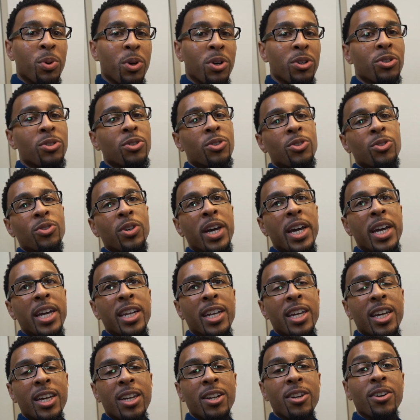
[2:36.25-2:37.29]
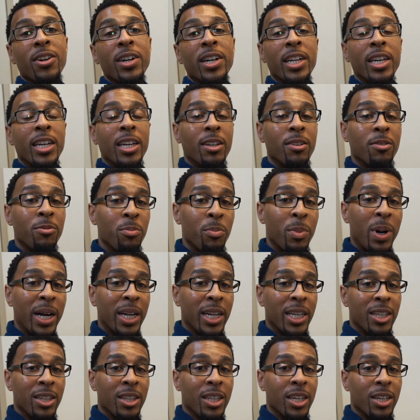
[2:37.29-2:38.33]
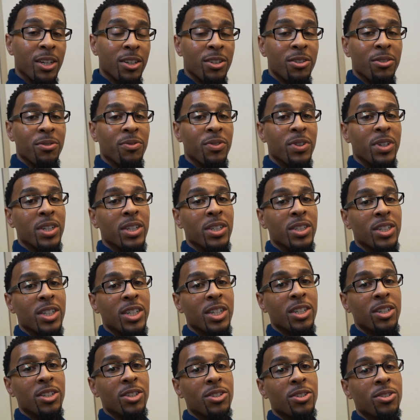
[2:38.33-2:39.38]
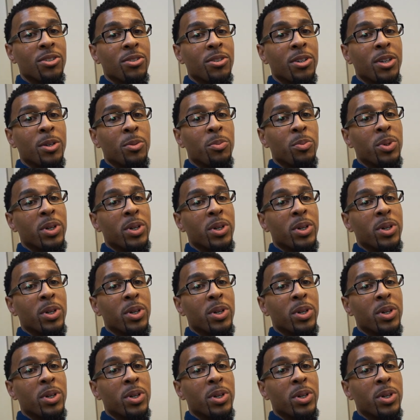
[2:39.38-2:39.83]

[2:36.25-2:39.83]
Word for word: personal training or anybody in the health and fitness industry,